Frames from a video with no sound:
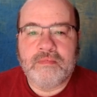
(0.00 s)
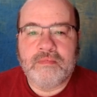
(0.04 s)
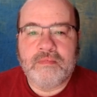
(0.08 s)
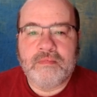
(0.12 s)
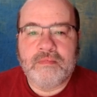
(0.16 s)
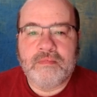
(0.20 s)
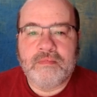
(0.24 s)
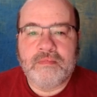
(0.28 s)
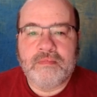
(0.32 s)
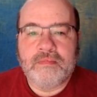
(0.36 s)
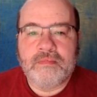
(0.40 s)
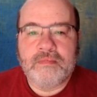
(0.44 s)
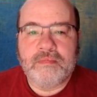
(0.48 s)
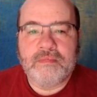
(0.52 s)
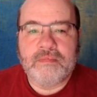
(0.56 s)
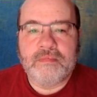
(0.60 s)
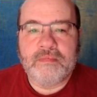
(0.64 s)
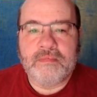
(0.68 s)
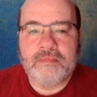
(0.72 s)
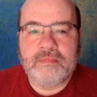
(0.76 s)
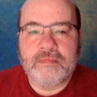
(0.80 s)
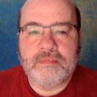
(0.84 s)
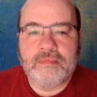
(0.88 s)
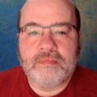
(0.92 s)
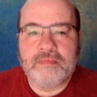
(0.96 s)

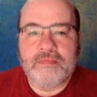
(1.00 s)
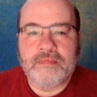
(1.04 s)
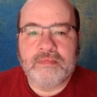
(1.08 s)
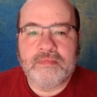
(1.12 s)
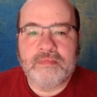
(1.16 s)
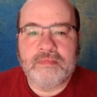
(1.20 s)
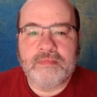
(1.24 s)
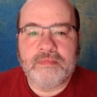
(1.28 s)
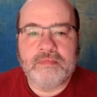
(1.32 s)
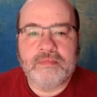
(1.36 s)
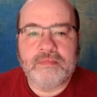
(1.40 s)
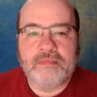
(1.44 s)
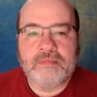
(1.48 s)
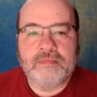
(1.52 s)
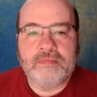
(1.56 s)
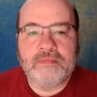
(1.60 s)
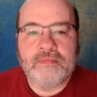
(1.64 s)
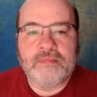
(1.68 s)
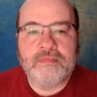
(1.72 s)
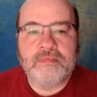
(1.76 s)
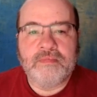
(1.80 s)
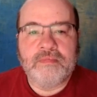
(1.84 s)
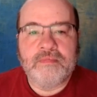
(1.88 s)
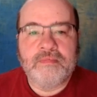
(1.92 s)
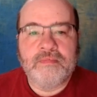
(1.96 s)

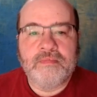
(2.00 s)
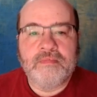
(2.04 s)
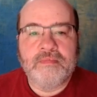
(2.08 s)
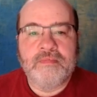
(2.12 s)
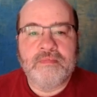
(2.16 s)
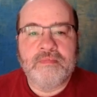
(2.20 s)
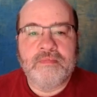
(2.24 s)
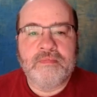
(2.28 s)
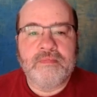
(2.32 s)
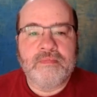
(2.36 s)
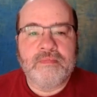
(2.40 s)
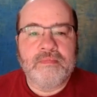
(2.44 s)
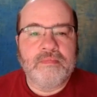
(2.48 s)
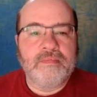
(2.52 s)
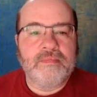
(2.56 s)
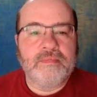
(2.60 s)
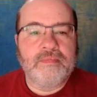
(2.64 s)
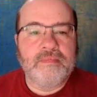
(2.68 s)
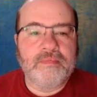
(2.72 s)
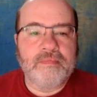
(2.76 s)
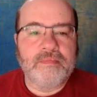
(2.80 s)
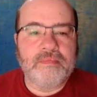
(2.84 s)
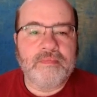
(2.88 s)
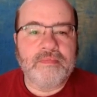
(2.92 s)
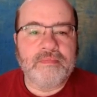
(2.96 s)

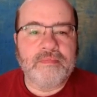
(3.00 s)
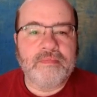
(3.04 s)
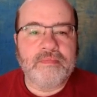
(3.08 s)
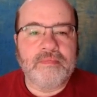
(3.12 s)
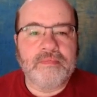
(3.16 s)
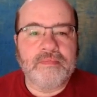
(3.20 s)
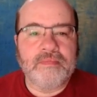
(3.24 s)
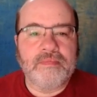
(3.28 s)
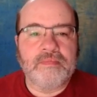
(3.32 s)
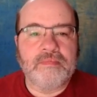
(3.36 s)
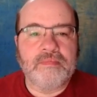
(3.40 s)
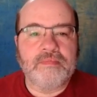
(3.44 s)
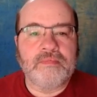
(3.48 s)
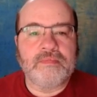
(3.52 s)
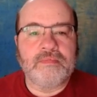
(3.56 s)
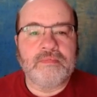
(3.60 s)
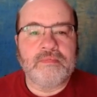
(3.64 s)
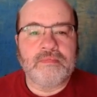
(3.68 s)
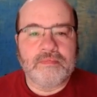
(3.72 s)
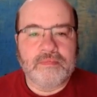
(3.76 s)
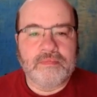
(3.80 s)
(not speaking)